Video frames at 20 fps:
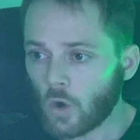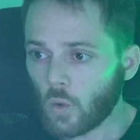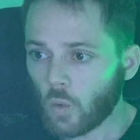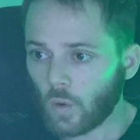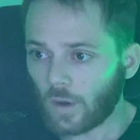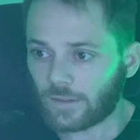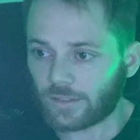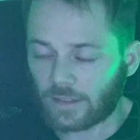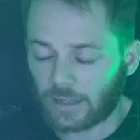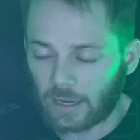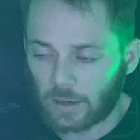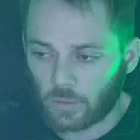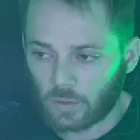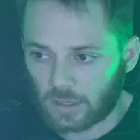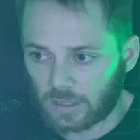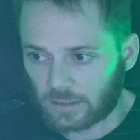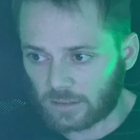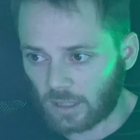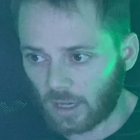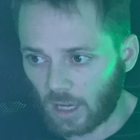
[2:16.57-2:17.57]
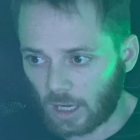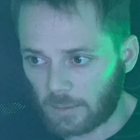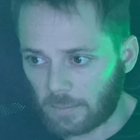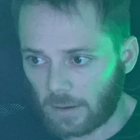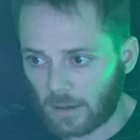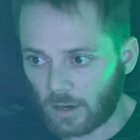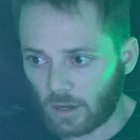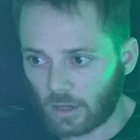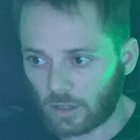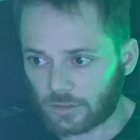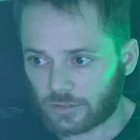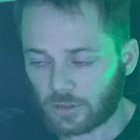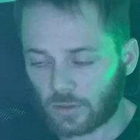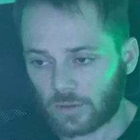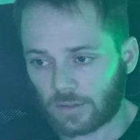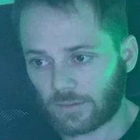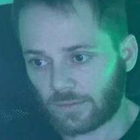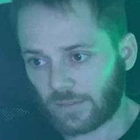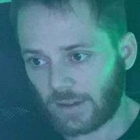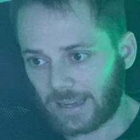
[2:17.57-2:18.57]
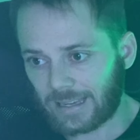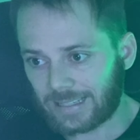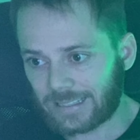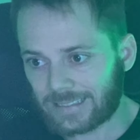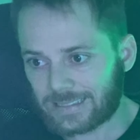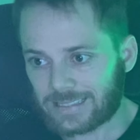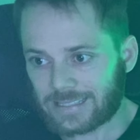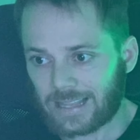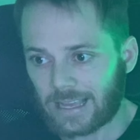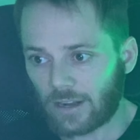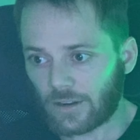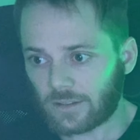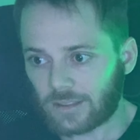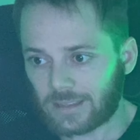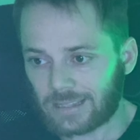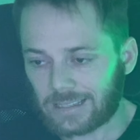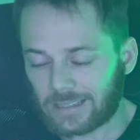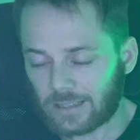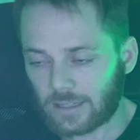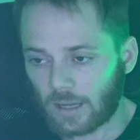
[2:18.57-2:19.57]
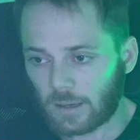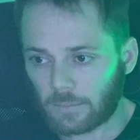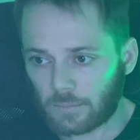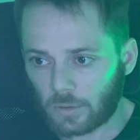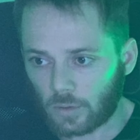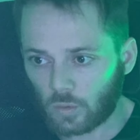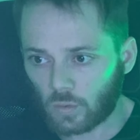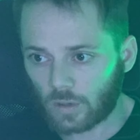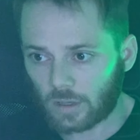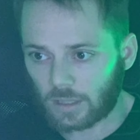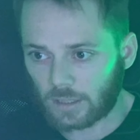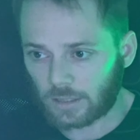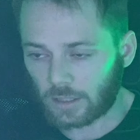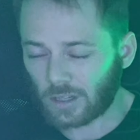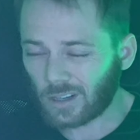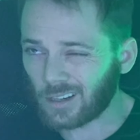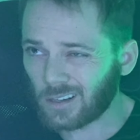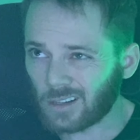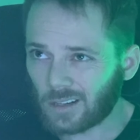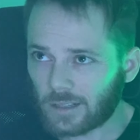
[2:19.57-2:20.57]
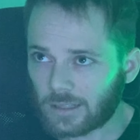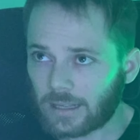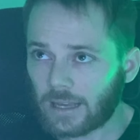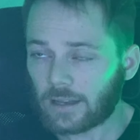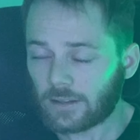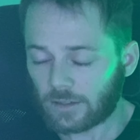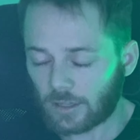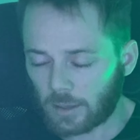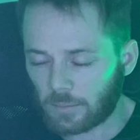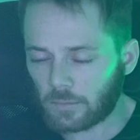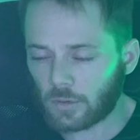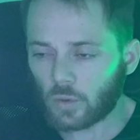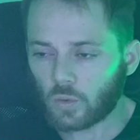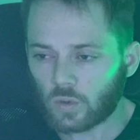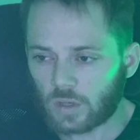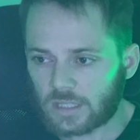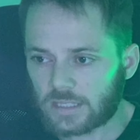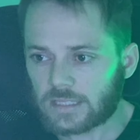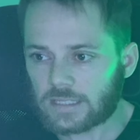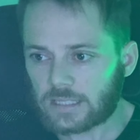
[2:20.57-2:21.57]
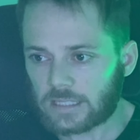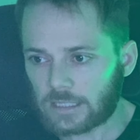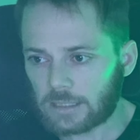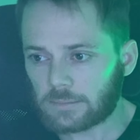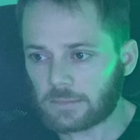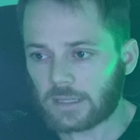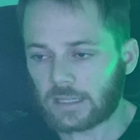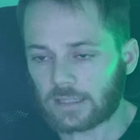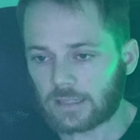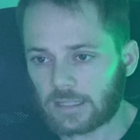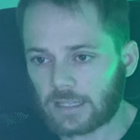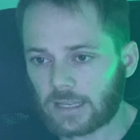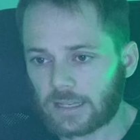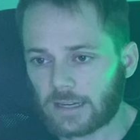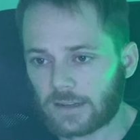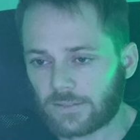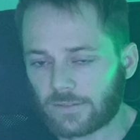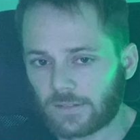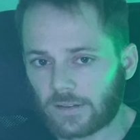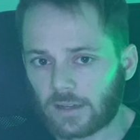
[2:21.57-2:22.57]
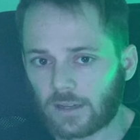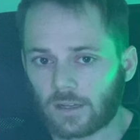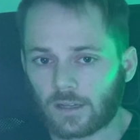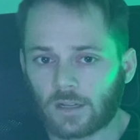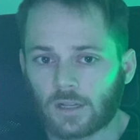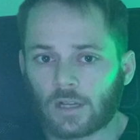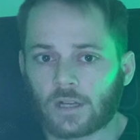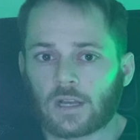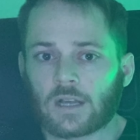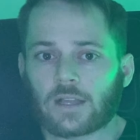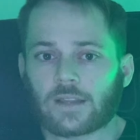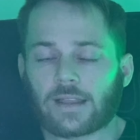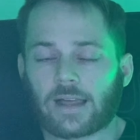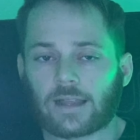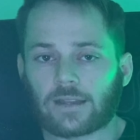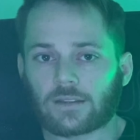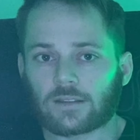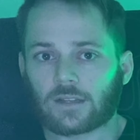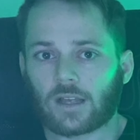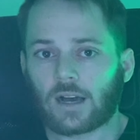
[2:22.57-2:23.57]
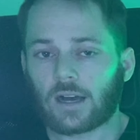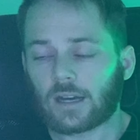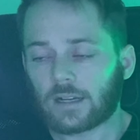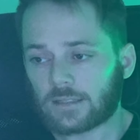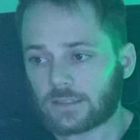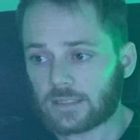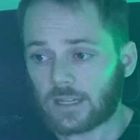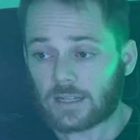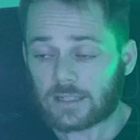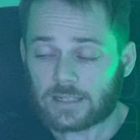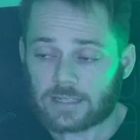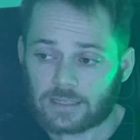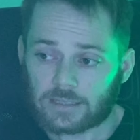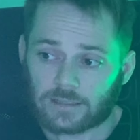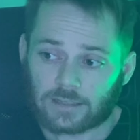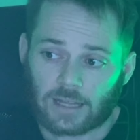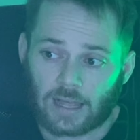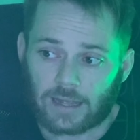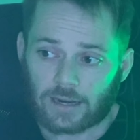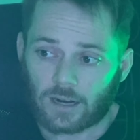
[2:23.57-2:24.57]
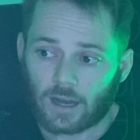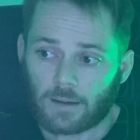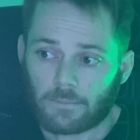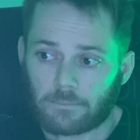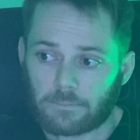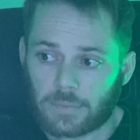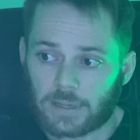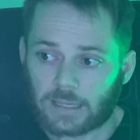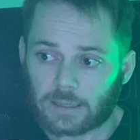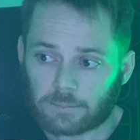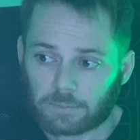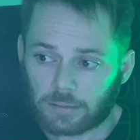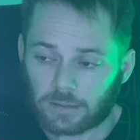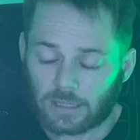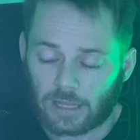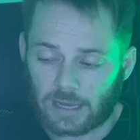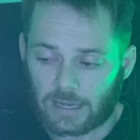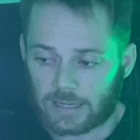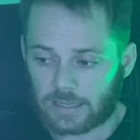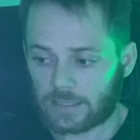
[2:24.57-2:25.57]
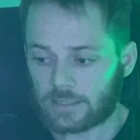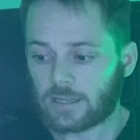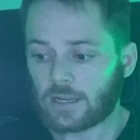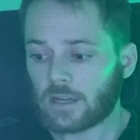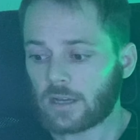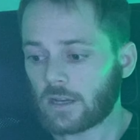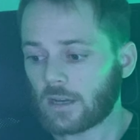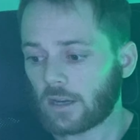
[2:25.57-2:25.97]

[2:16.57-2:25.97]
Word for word: One thing I want to talk about also with Vegas, they are the number one or yeah number one team in the NFL that uh, doesn't let up big plays.